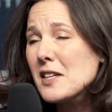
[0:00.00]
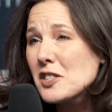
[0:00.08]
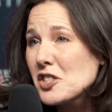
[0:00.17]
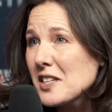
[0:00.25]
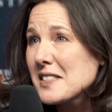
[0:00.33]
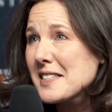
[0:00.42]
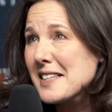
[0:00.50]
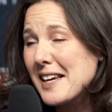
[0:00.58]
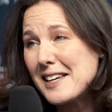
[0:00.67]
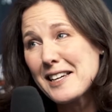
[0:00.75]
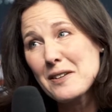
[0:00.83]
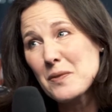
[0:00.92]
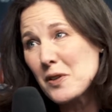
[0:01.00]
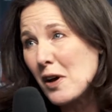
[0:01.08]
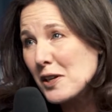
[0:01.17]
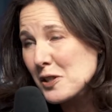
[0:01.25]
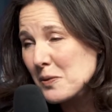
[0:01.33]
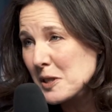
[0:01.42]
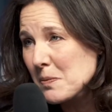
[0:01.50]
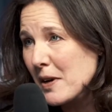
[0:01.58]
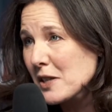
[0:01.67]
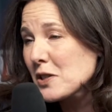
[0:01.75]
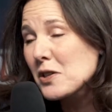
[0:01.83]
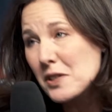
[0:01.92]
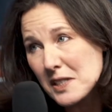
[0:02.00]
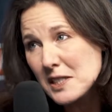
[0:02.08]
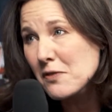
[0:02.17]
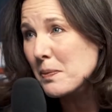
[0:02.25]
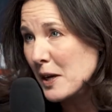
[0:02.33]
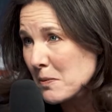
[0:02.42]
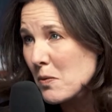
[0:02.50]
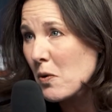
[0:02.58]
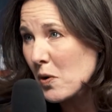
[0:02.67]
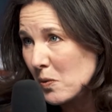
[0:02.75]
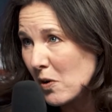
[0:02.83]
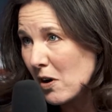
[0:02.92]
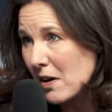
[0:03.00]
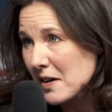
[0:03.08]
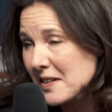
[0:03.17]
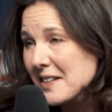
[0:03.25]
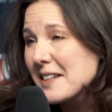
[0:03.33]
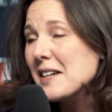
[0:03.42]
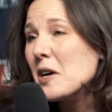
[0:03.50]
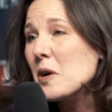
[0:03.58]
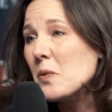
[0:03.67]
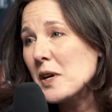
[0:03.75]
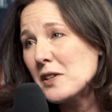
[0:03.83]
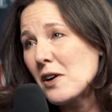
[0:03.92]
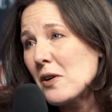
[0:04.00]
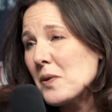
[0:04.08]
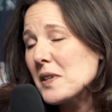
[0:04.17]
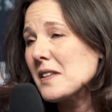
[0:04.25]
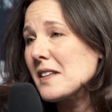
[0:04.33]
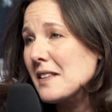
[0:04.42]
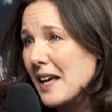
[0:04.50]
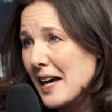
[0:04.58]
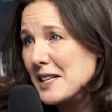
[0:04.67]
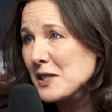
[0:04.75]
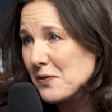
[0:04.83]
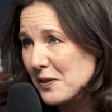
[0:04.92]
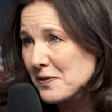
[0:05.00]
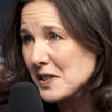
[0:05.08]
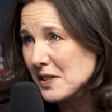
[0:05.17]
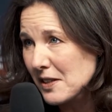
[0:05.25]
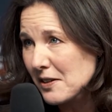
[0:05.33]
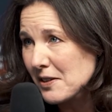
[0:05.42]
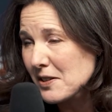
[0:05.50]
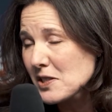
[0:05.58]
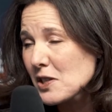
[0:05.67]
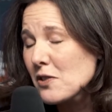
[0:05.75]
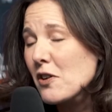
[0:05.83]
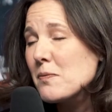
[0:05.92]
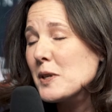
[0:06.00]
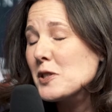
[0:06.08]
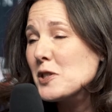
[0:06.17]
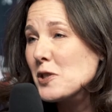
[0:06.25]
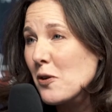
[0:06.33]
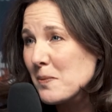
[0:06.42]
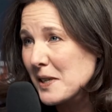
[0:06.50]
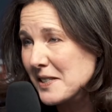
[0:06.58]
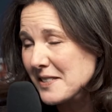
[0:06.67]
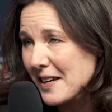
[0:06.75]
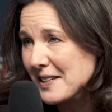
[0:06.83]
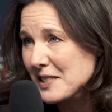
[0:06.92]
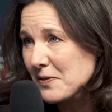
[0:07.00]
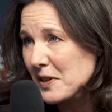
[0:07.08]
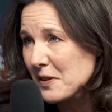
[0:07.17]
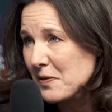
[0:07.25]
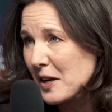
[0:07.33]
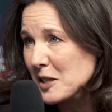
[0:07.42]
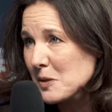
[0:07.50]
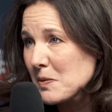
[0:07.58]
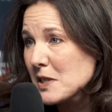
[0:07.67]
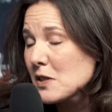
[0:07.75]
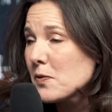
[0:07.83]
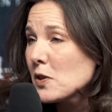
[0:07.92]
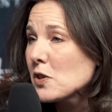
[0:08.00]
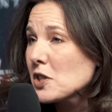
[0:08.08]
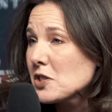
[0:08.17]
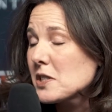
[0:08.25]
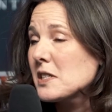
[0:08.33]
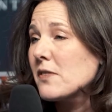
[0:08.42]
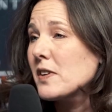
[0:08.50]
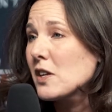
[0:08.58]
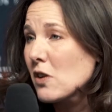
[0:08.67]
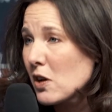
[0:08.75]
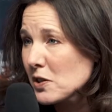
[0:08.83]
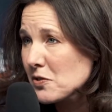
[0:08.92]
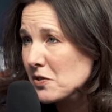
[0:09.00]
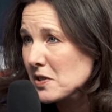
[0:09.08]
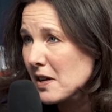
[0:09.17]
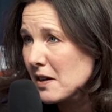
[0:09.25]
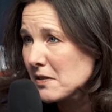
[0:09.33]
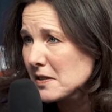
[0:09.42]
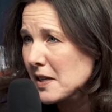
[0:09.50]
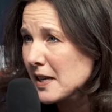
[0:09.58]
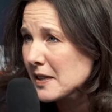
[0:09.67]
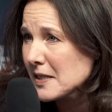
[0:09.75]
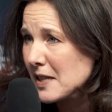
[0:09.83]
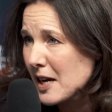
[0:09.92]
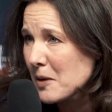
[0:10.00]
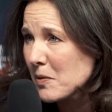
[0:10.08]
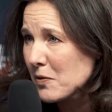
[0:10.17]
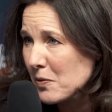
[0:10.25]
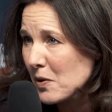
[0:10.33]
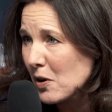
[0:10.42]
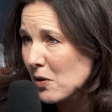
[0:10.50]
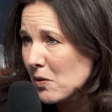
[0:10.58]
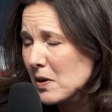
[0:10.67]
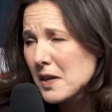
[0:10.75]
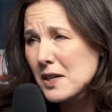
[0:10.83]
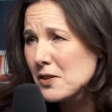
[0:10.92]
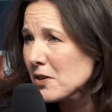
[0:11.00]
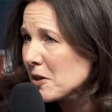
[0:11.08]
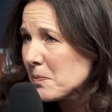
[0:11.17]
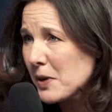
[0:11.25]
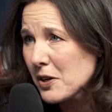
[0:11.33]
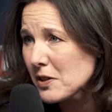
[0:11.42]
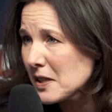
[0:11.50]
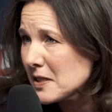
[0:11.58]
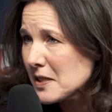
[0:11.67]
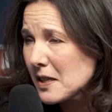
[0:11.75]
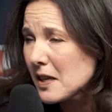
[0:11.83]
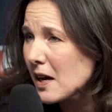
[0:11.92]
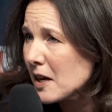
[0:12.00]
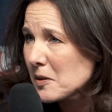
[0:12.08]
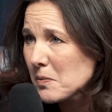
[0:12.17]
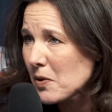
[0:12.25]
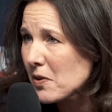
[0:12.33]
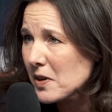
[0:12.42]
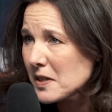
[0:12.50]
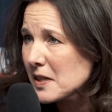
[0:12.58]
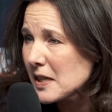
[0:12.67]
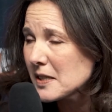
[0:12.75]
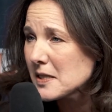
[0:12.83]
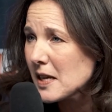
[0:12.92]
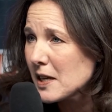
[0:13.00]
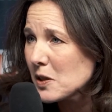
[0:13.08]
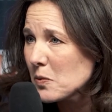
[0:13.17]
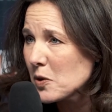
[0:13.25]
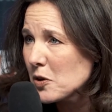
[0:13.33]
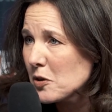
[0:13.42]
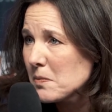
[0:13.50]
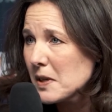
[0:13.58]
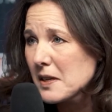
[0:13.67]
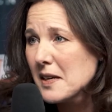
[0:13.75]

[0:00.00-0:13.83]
Justice Kagan, with all due respect, couldn't have been more wrong. We know within the last 50 years, there have been so many scientific advancements. If we look just even at ultrasound, at the time of Roe, you could barely see the unborn inside the womb.